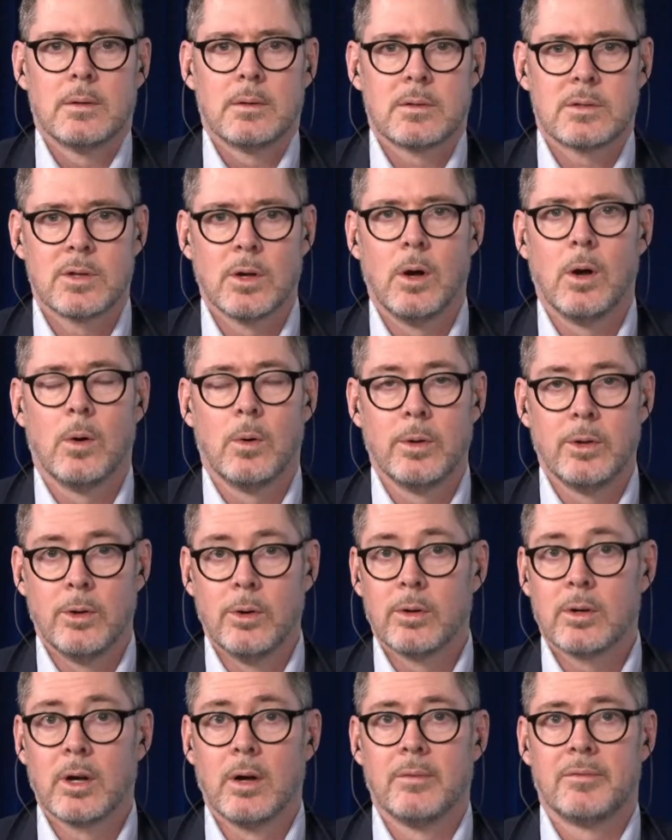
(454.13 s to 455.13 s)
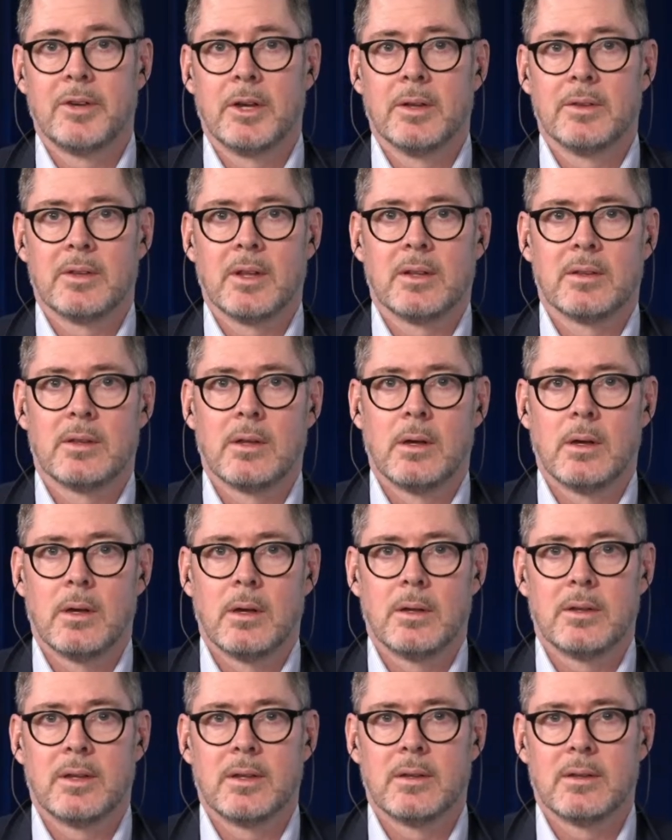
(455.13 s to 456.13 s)
So you're confident
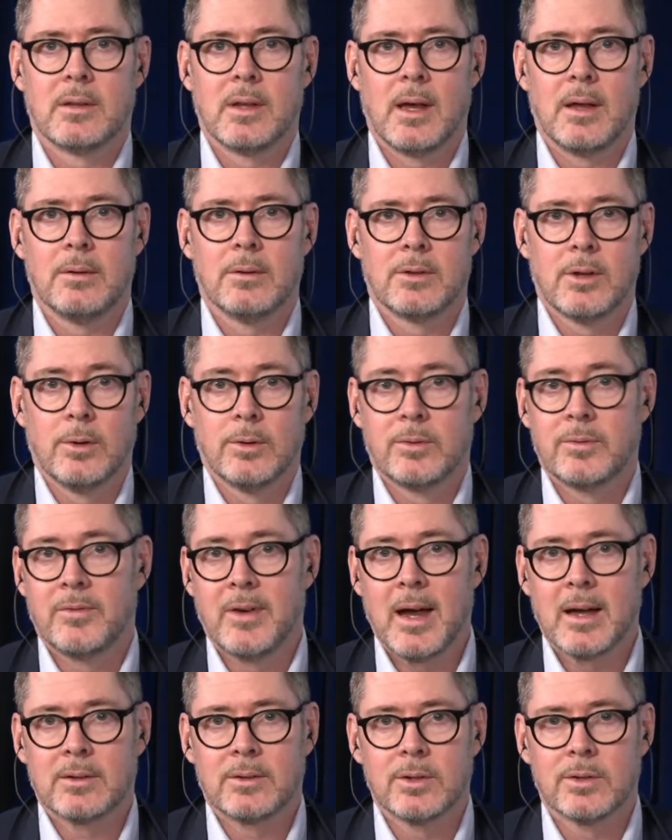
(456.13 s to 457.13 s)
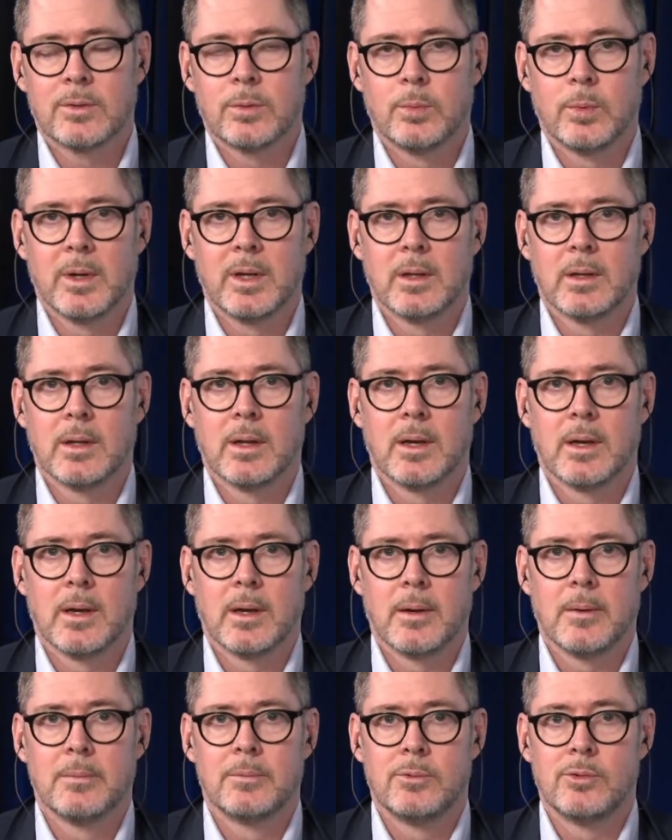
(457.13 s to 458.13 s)
that those factors
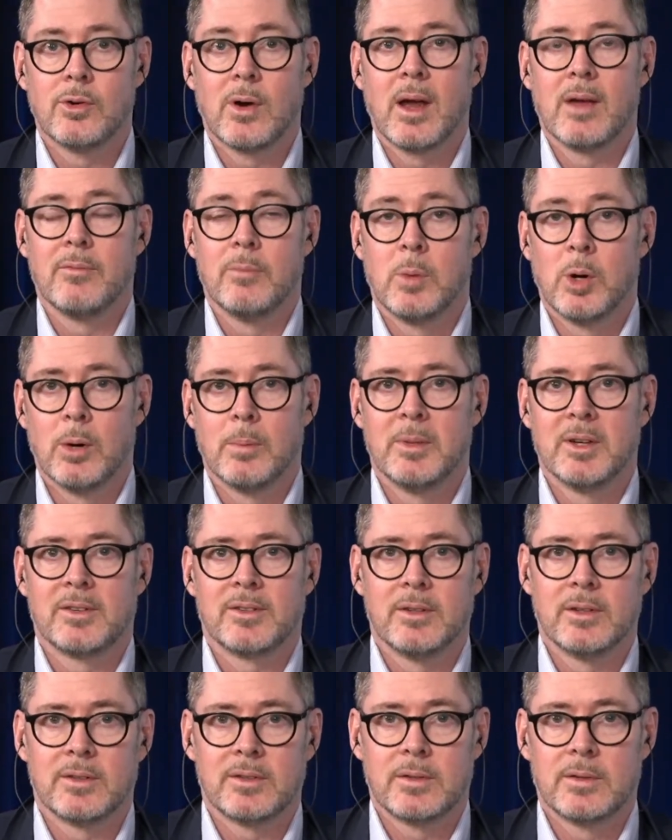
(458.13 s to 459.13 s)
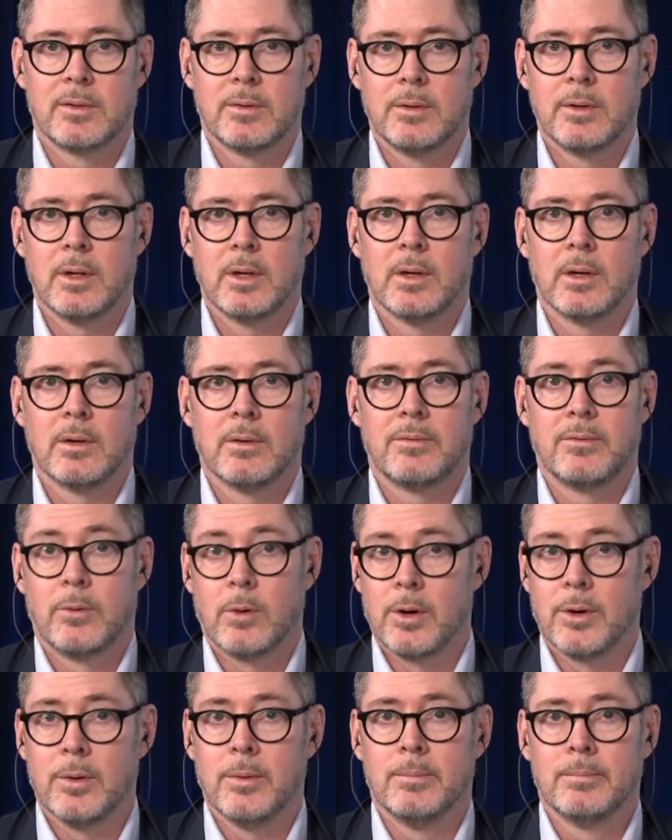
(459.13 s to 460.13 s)
will drive more business
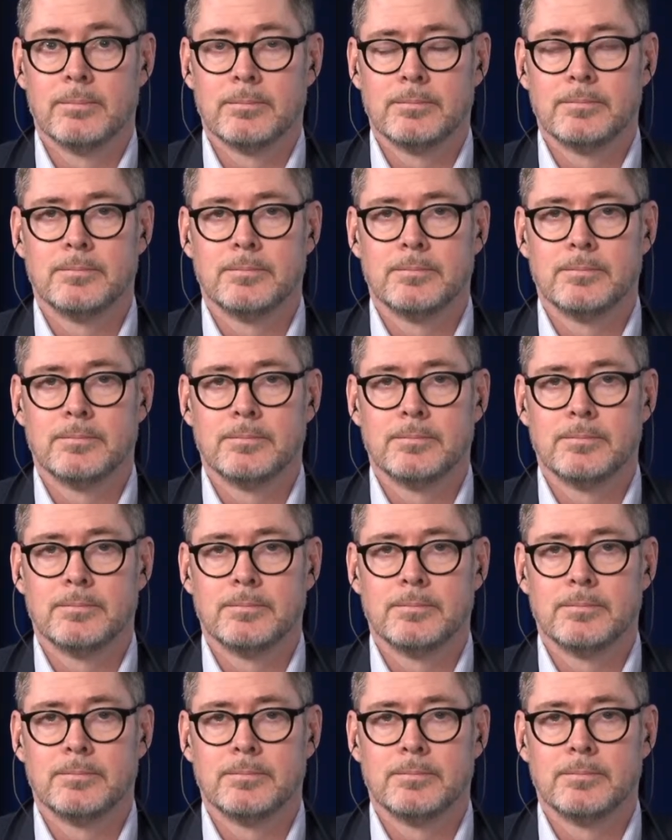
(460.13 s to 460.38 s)
for you?